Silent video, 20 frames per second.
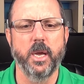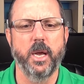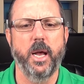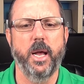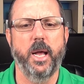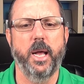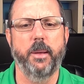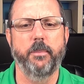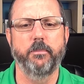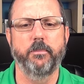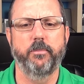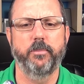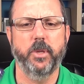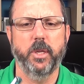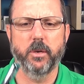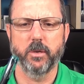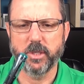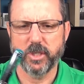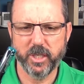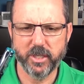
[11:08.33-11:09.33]
Um, you
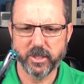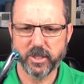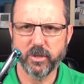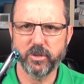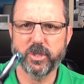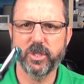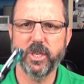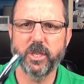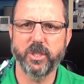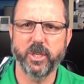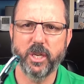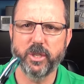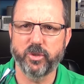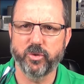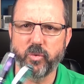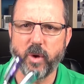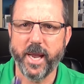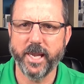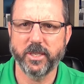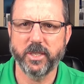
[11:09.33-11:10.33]
know, since there's such a
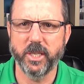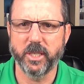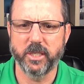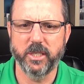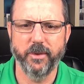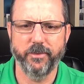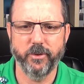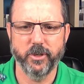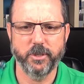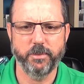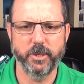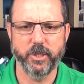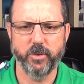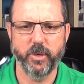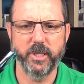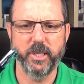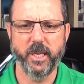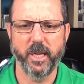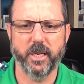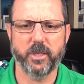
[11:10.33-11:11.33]
drastic difference
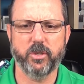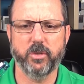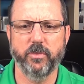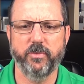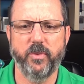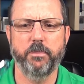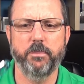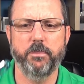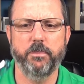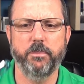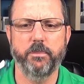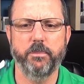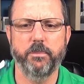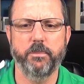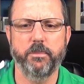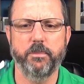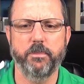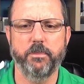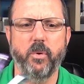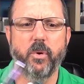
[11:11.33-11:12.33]
between the extra fine
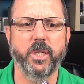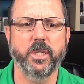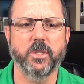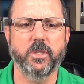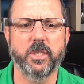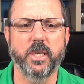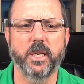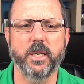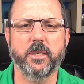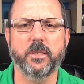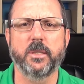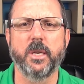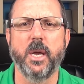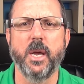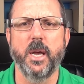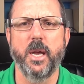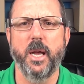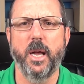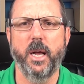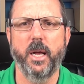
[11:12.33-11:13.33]
and a point six,
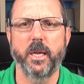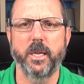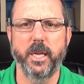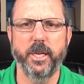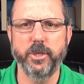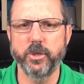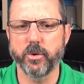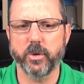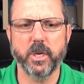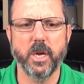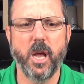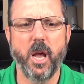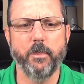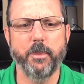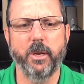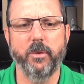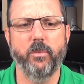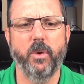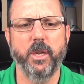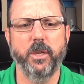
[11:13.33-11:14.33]
uh, in your
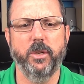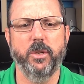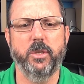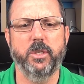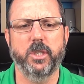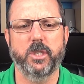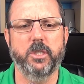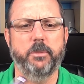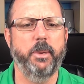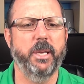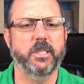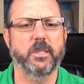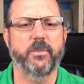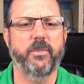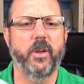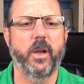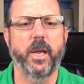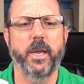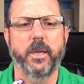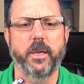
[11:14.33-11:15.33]
comment, why don't you just
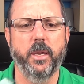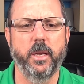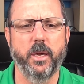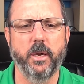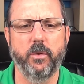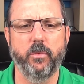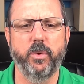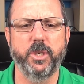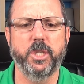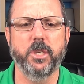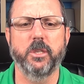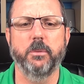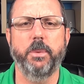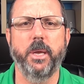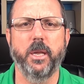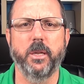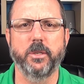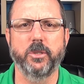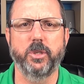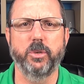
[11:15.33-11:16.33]
specify uh, which of the
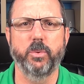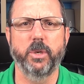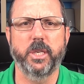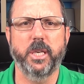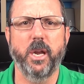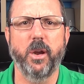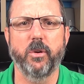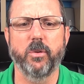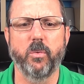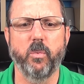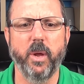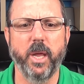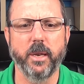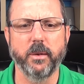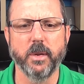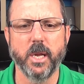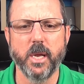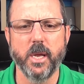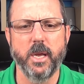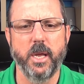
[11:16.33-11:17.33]
pens you would care to
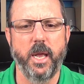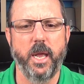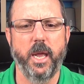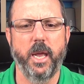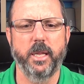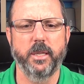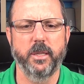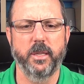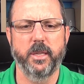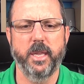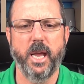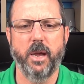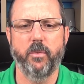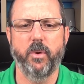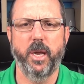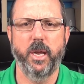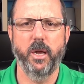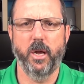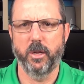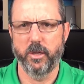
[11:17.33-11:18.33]
win, and that
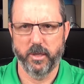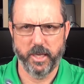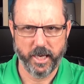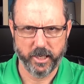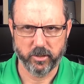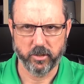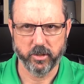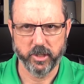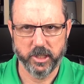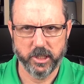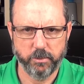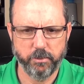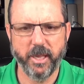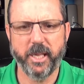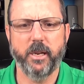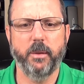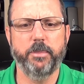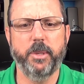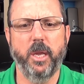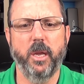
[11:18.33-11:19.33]
way I'll actually split
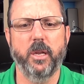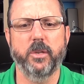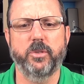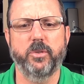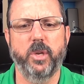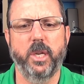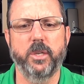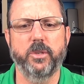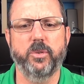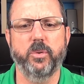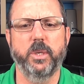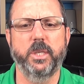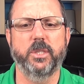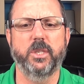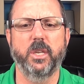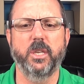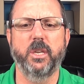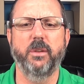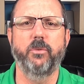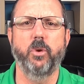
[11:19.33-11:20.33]
up the ent entries
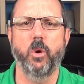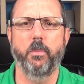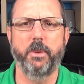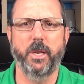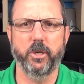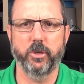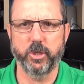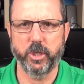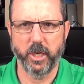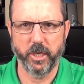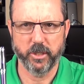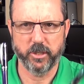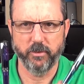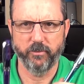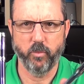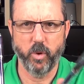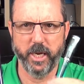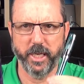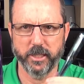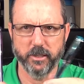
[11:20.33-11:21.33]
and give you a better chance of
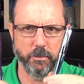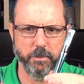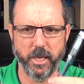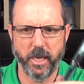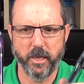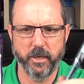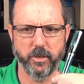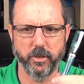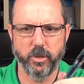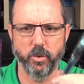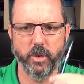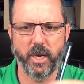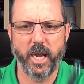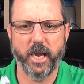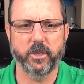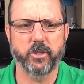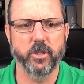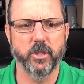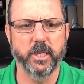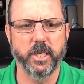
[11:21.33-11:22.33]
winning the pen you would
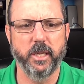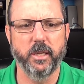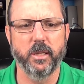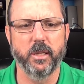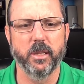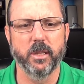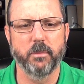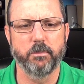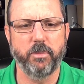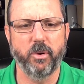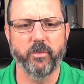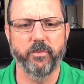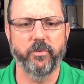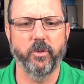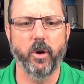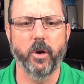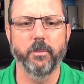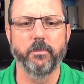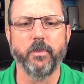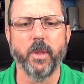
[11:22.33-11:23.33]
actually
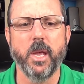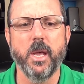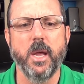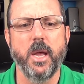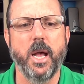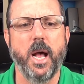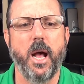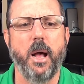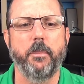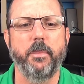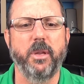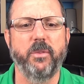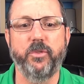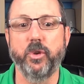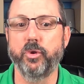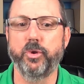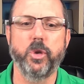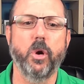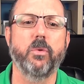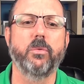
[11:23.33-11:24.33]
prefer. Um, if
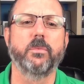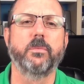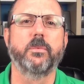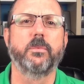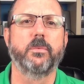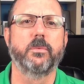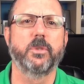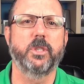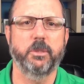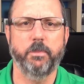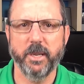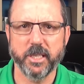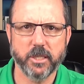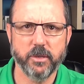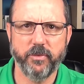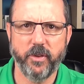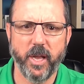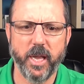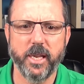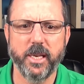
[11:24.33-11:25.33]
you don't
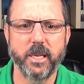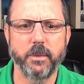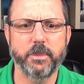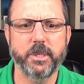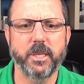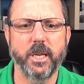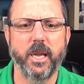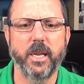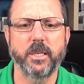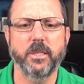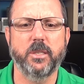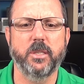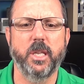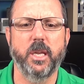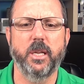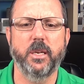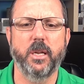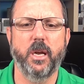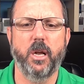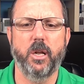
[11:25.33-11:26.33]
specify a nib size,
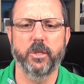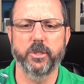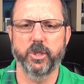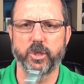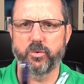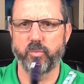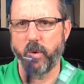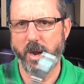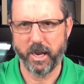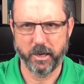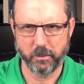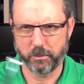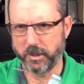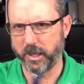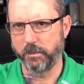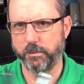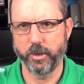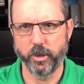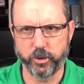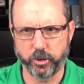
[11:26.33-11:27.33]
then I'll just randomly
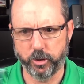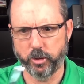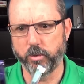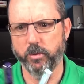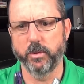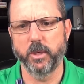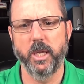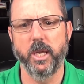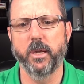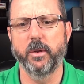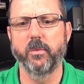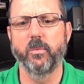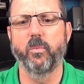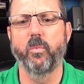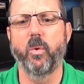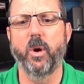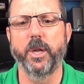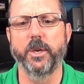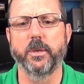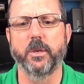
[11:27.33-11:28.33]
put you in
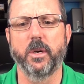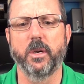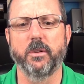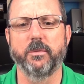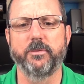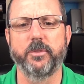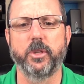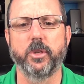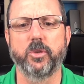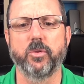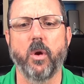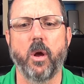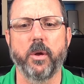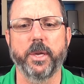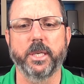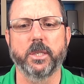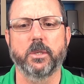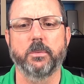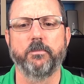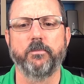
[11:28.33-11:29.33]
one of the
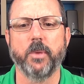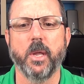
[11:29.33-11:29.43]
drawings.